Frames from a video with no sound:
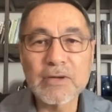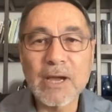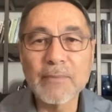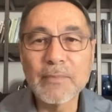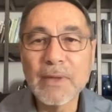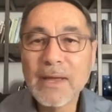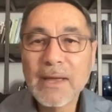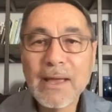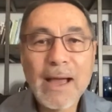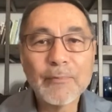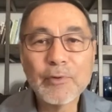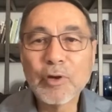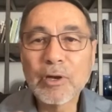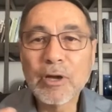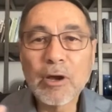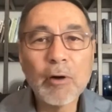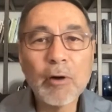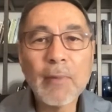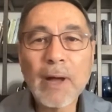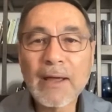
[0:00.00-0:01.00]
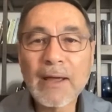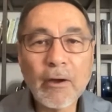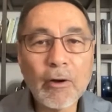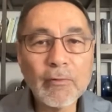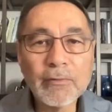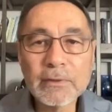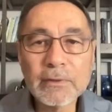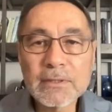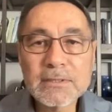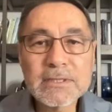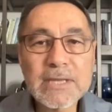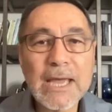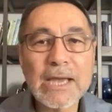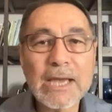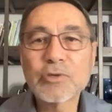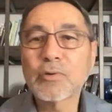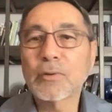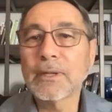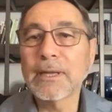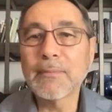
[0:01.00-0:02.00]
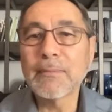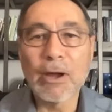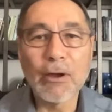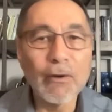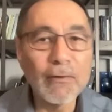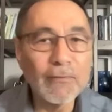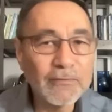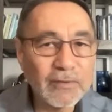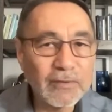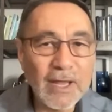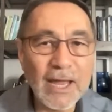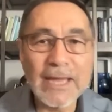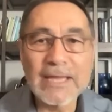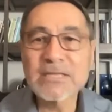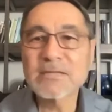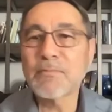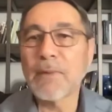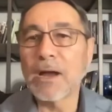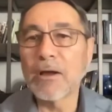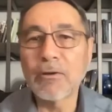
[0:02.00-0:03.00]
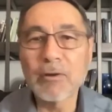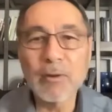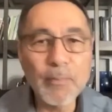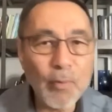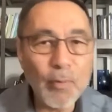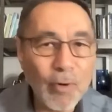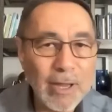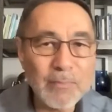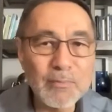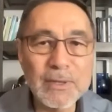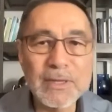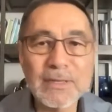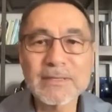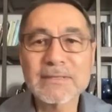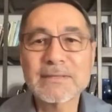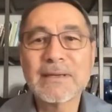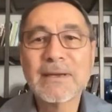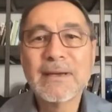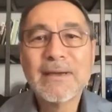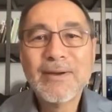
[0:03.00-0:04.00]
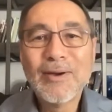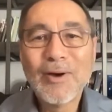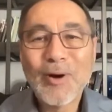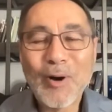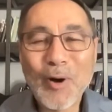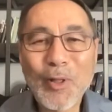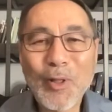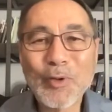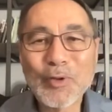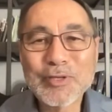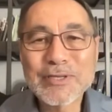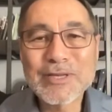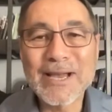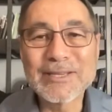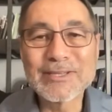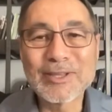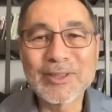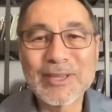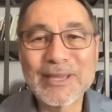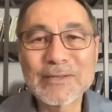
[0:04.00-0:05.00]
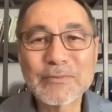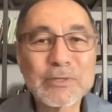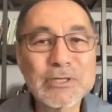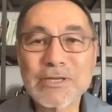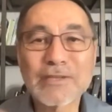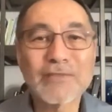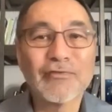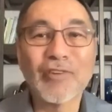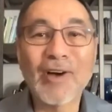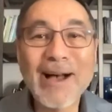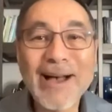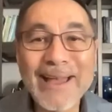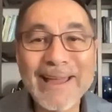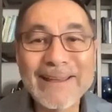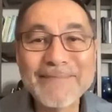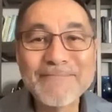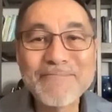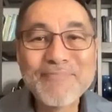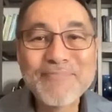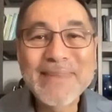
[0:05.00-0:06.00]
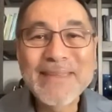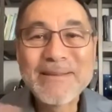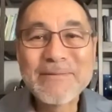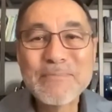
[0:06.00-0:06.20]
So I'm doing all my own scheduling, my own flights, my own appointments, all those kinds of things, which is fine.